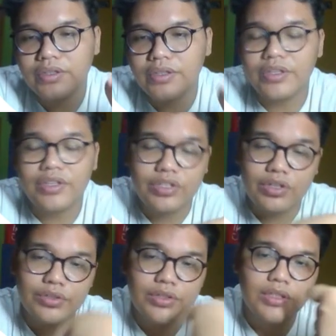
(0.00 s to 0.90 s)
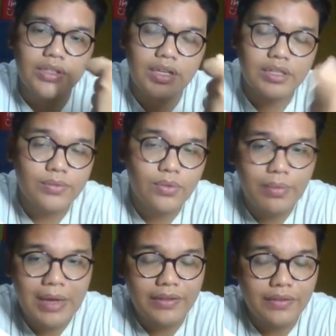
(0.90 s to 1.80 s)
The discounted cash flow
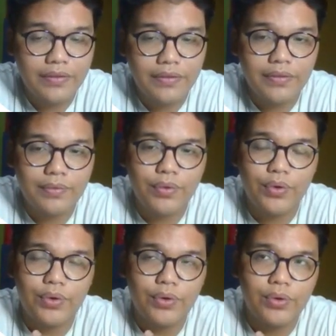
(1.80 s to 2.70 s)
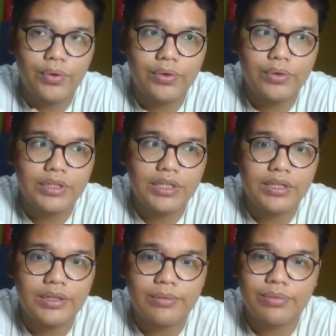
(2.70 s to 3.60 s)
method for
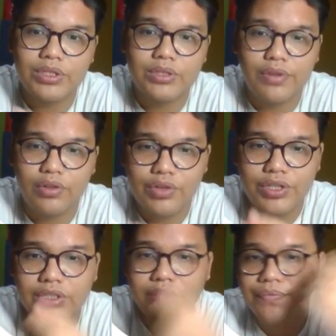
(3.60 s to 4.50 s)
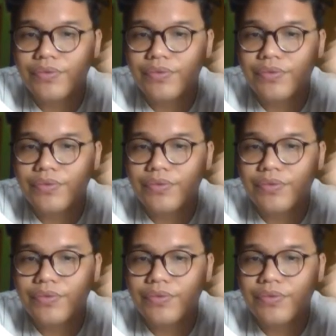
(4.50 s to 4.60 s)
the business valuation.